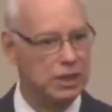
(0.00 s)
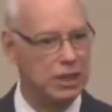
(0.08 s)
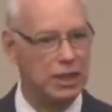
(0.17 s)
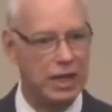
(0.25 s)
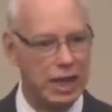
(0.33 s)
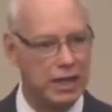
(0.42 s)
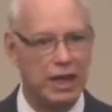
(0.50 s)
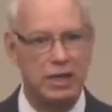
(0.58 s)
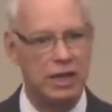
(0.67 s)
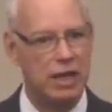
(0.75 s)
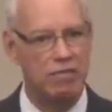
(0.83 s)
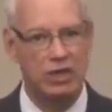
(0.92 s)
he didn't
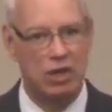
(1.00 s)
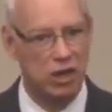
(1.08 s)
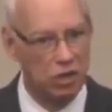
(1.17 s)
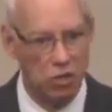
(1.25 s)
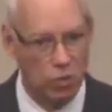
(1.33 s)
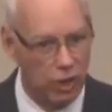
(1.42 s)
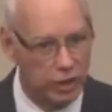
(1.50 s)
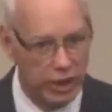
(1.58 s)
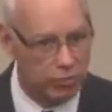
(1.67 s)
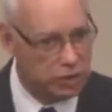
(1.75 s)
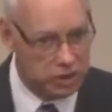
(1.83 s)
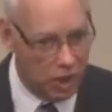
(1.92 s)
have a clue what he
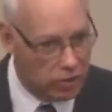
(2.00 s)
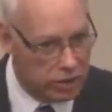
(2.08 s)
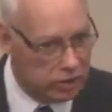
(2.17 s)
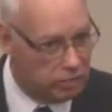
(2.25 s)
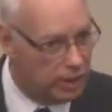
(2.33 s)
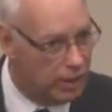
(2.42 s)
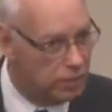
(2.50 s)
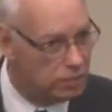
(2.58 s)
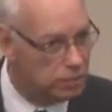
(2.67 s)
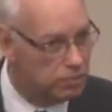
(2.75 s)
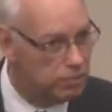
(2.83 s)
was talking about.